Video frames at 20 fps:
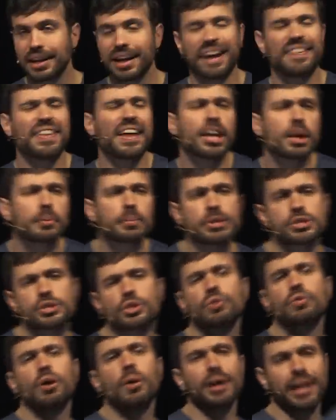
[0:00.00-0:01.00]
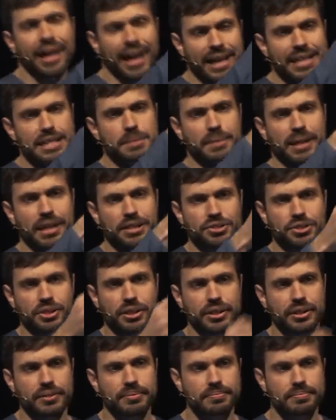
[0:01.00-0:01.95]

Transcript: And that number is growing exponentially.